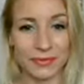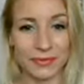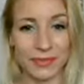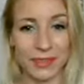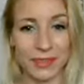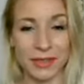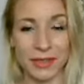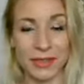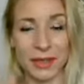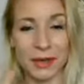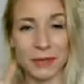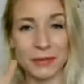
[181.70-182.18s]

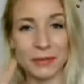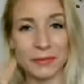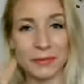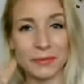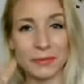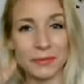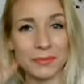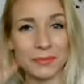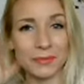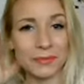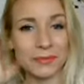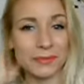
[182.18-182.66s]
you know?
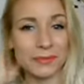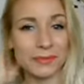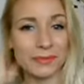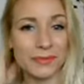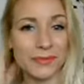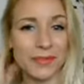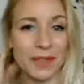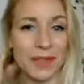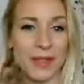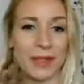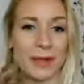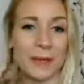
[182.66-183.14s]

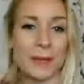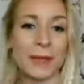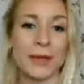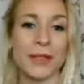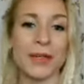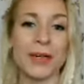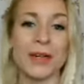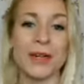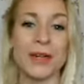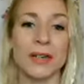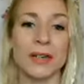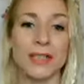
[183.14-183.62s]

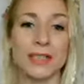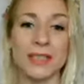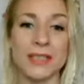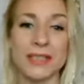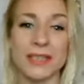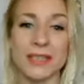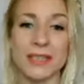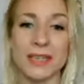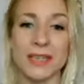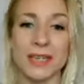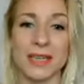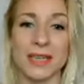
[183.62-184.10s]
Because
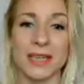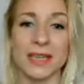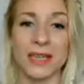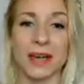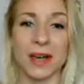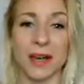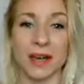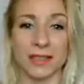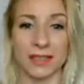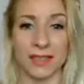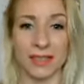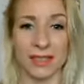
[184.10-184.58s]

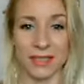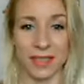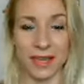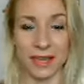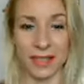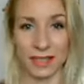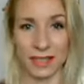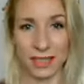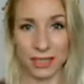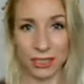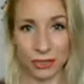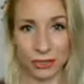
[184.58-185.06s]
our
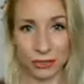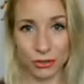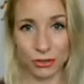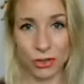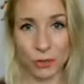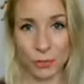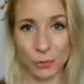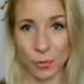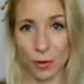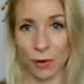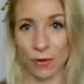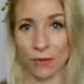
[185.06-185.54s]
society
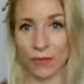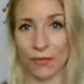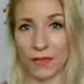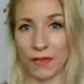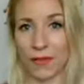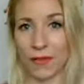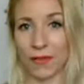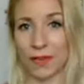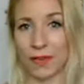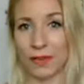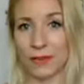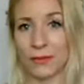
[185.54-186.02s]
does
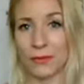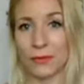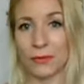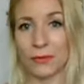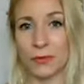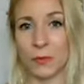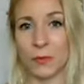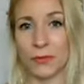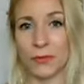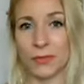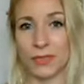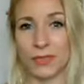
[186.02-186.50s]
profit
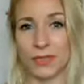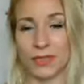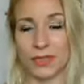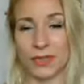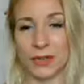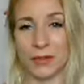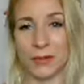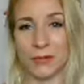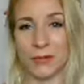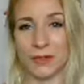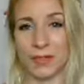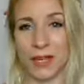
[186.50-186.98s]
from your
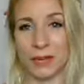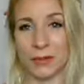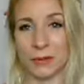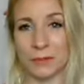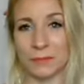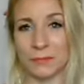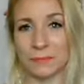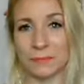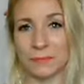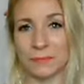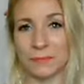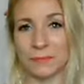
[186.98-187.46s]
self-doubt.
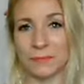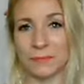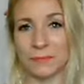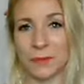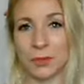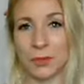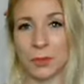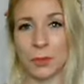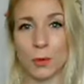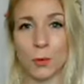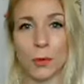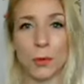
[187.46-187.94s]

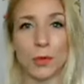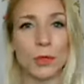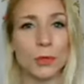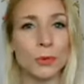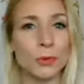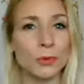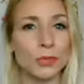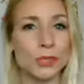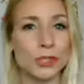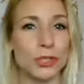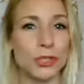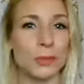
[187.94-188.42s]
So who
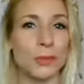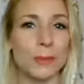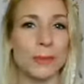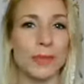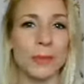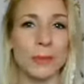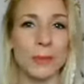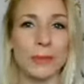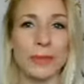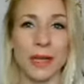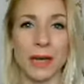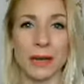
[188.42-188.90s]
would you be
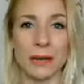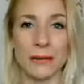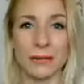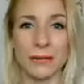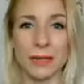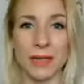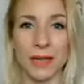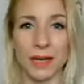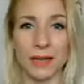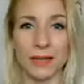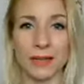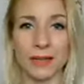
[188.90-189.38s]
without
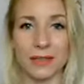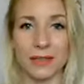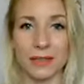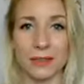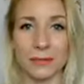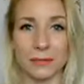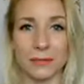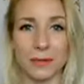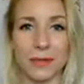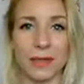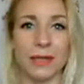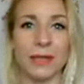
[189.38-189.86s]
that is
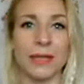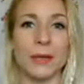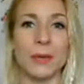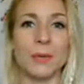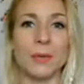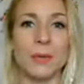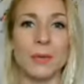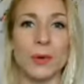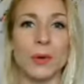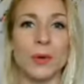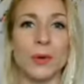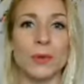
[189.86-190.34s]
a really
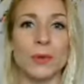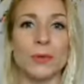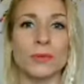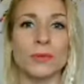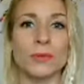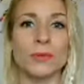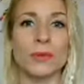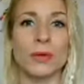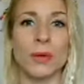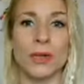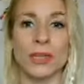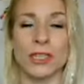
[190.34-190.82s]

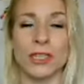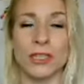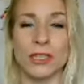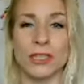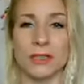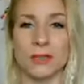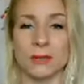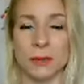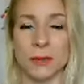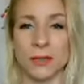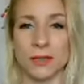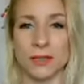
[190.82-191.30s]
important question
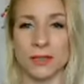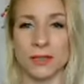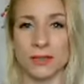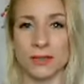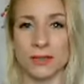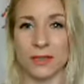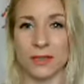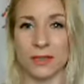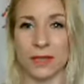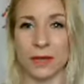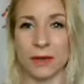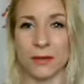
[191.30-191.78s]
to ask
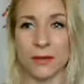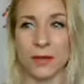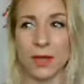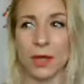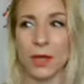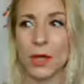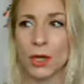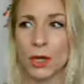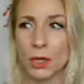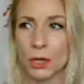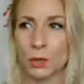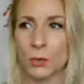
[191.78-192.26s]
yourself.
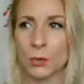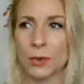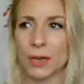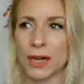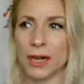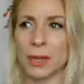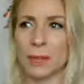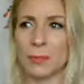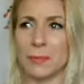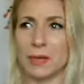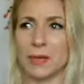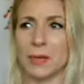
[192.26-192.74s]
Who would
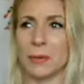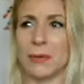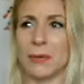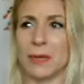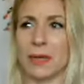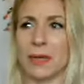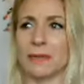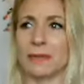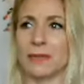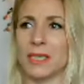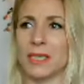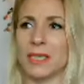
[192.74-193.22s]
I be
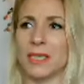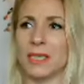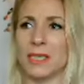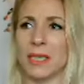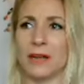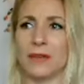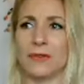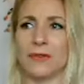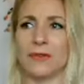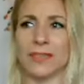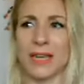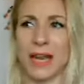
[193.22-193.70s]
without this
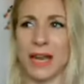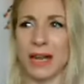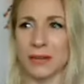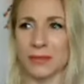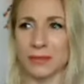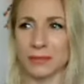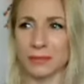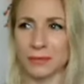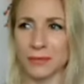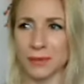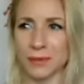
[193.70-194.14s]
self-doubt